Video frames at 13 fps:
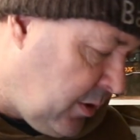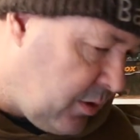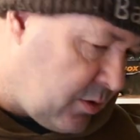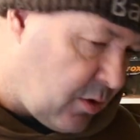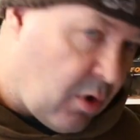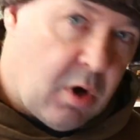
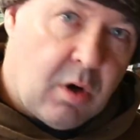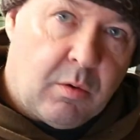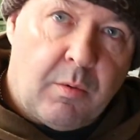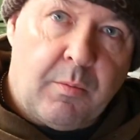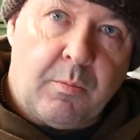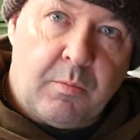so
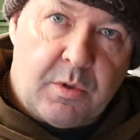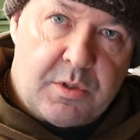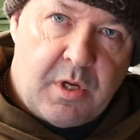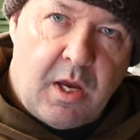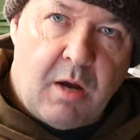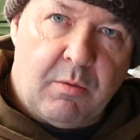we'll
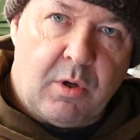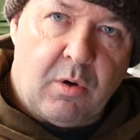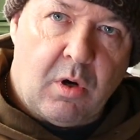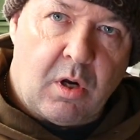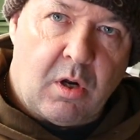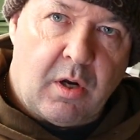see how we go
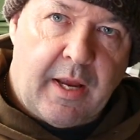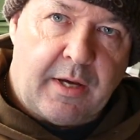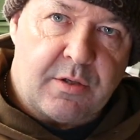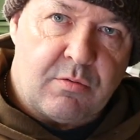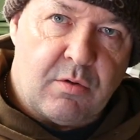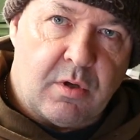on our
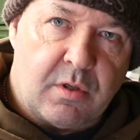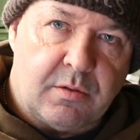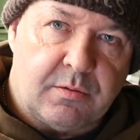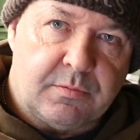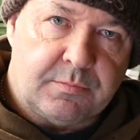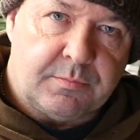next run.
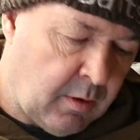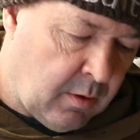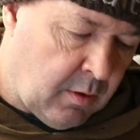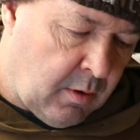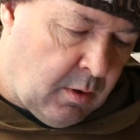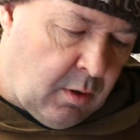
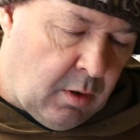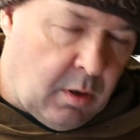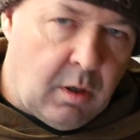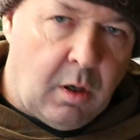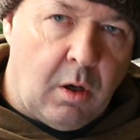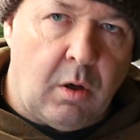
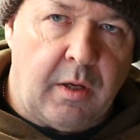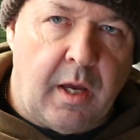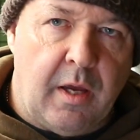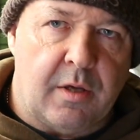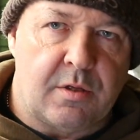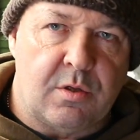
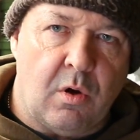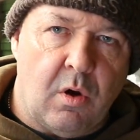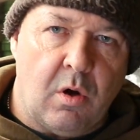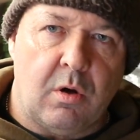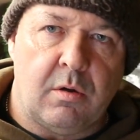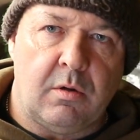Okay,
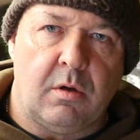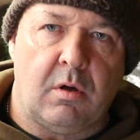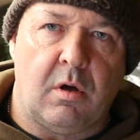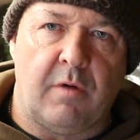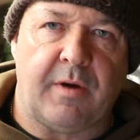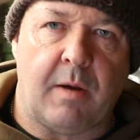so
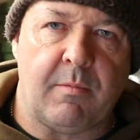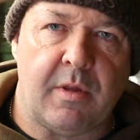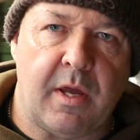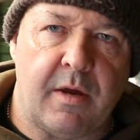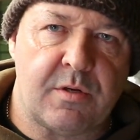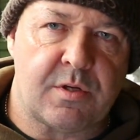off camera
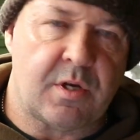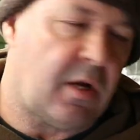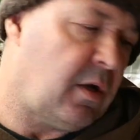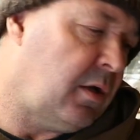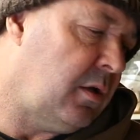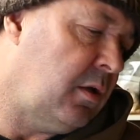there, I just
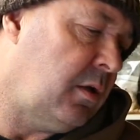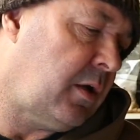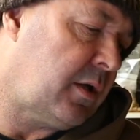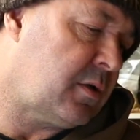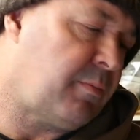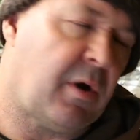had a little
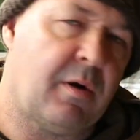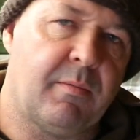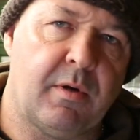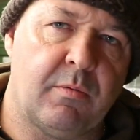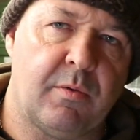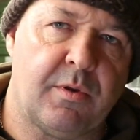
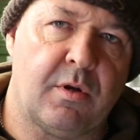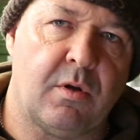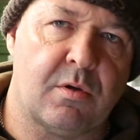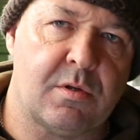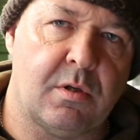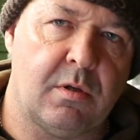experiment with the
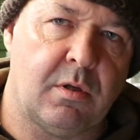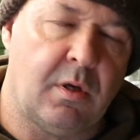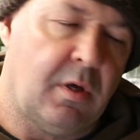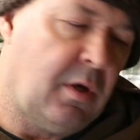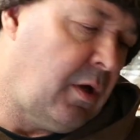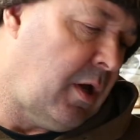nozzle.
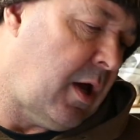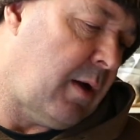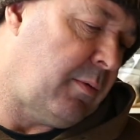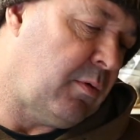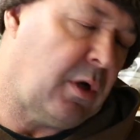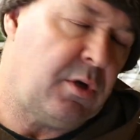
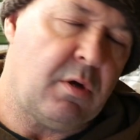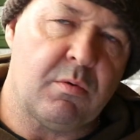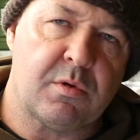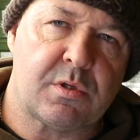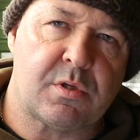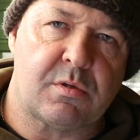I
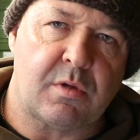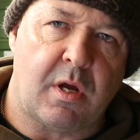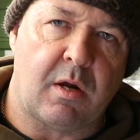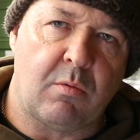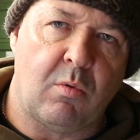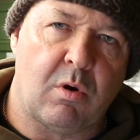knew I
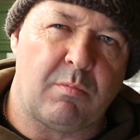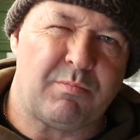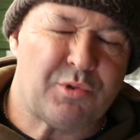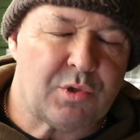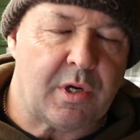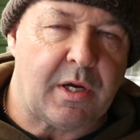had one
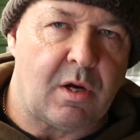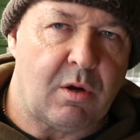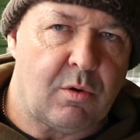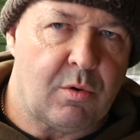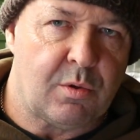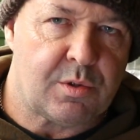pretty
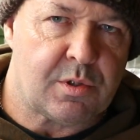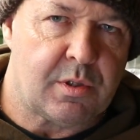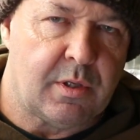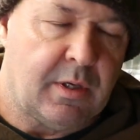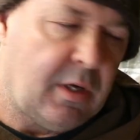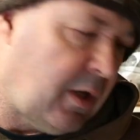close.
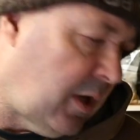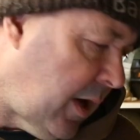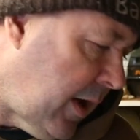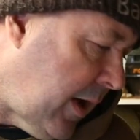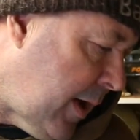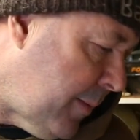
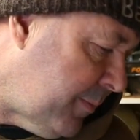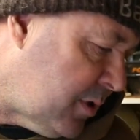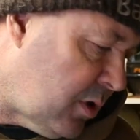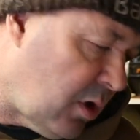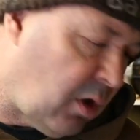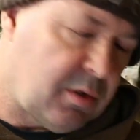
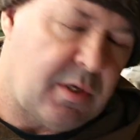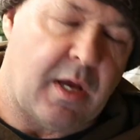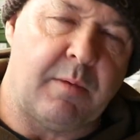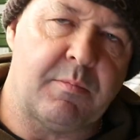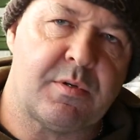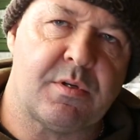Long
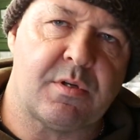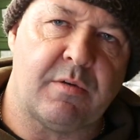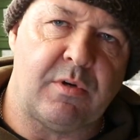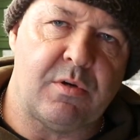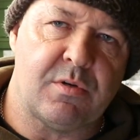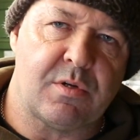time since
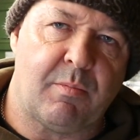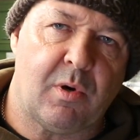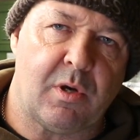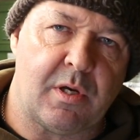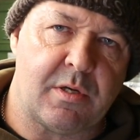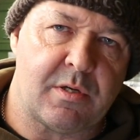I've used a
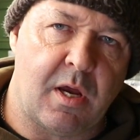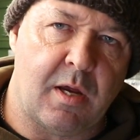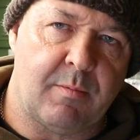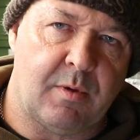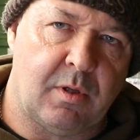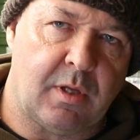boilie
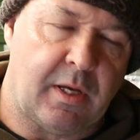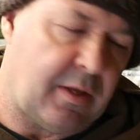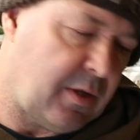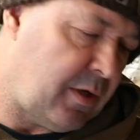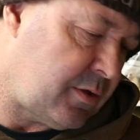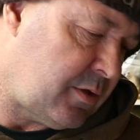table
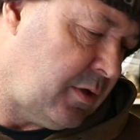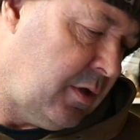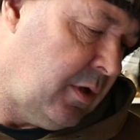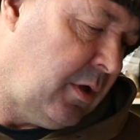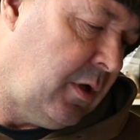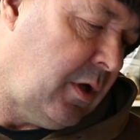like this.
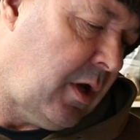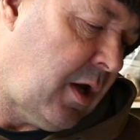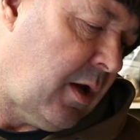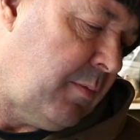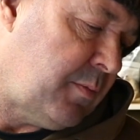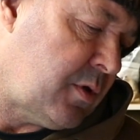
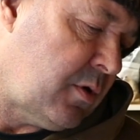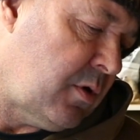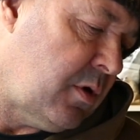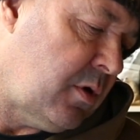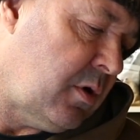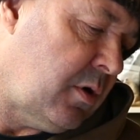
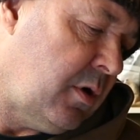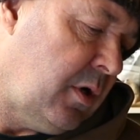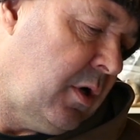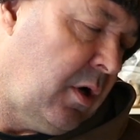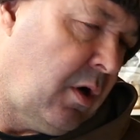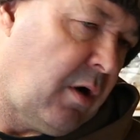So
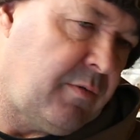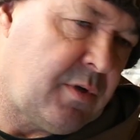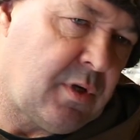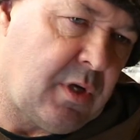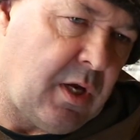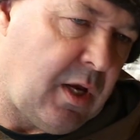
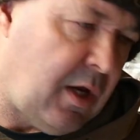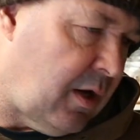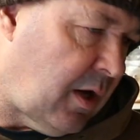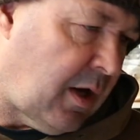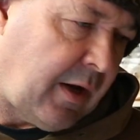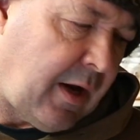
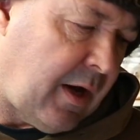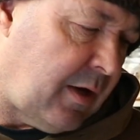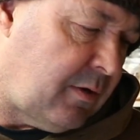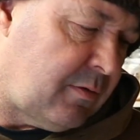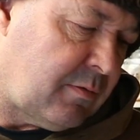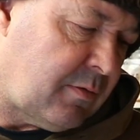obviously
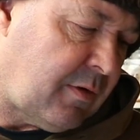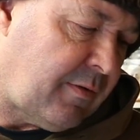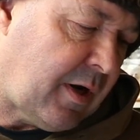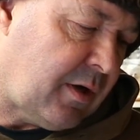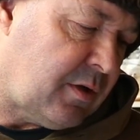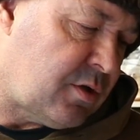again I
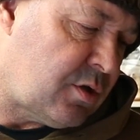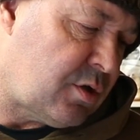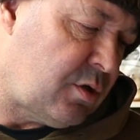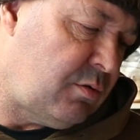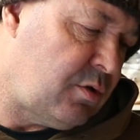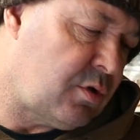had to
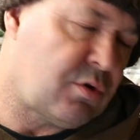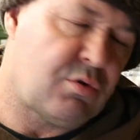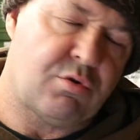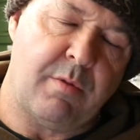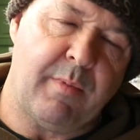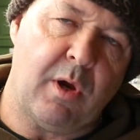just
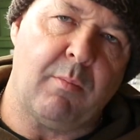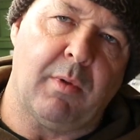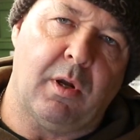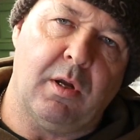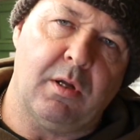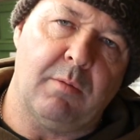trim it up
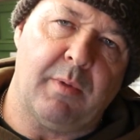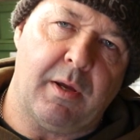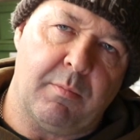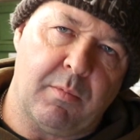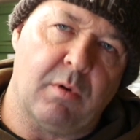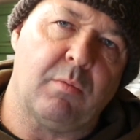a little
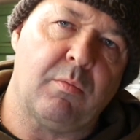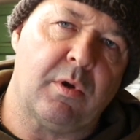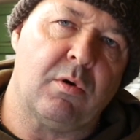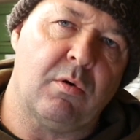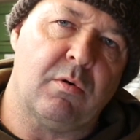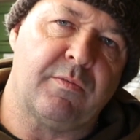bit, but
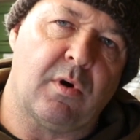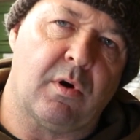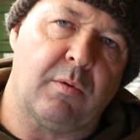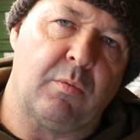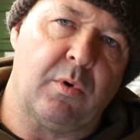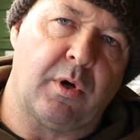we know I've
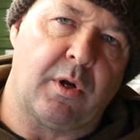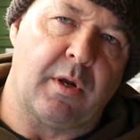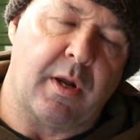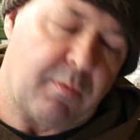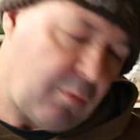got it working